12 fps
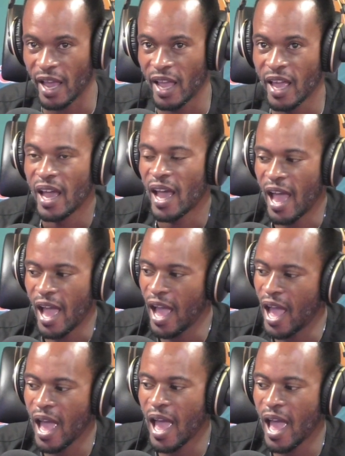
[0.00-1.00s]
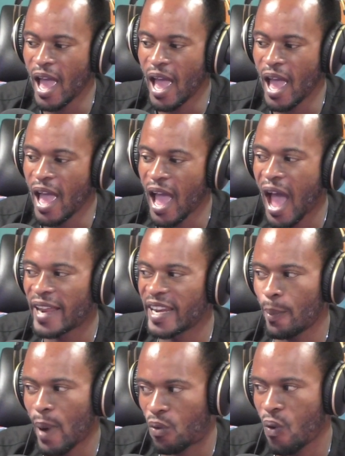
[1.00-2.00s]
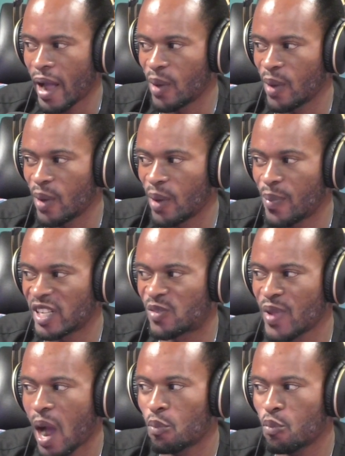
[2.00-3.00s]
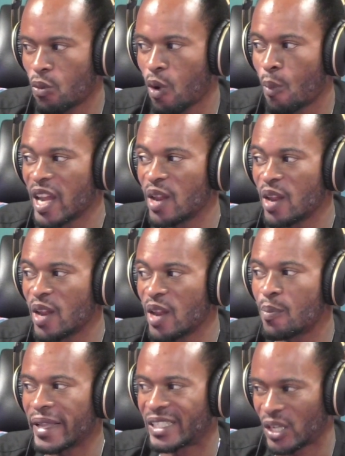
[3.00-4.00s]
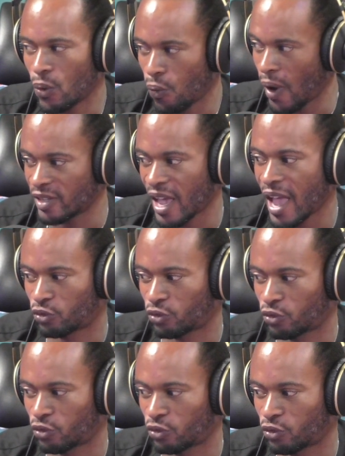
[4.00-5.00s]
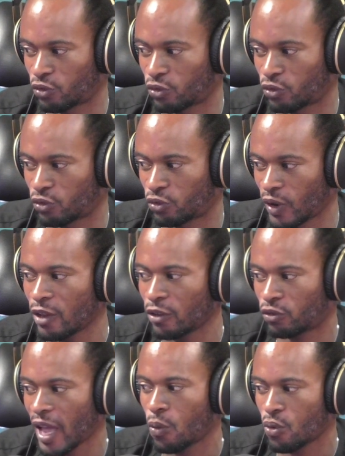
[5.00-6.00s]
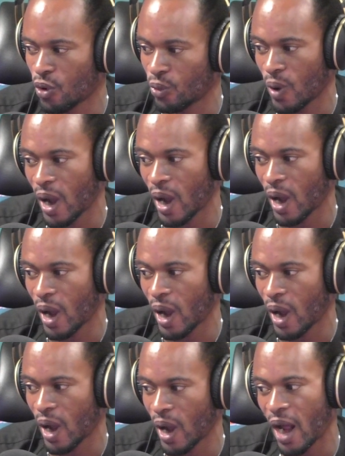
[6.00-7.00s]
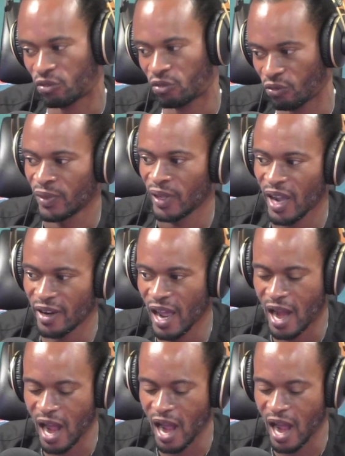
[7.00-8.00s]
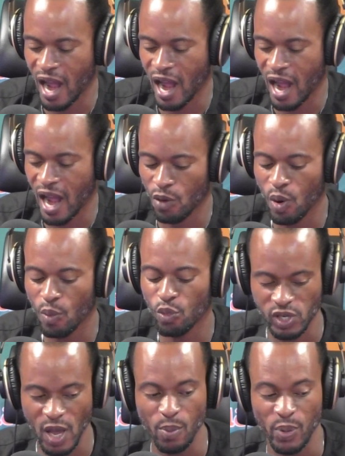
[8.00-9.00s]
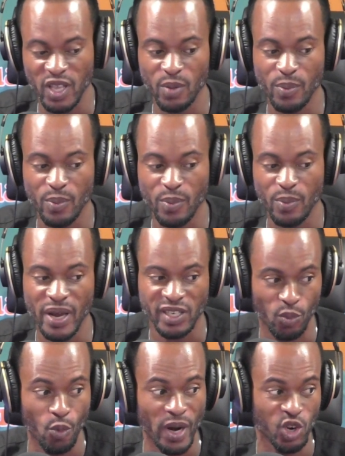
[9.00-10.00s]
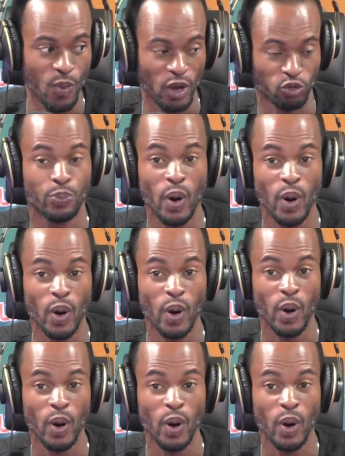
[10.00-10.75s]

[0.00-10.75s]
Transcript: dear? A dear Bakwan can beat me up one when you beg Jim home, as I say, as we are who don't a dozen. Ain't Yanka, woman who say, my penny bet you no much, you must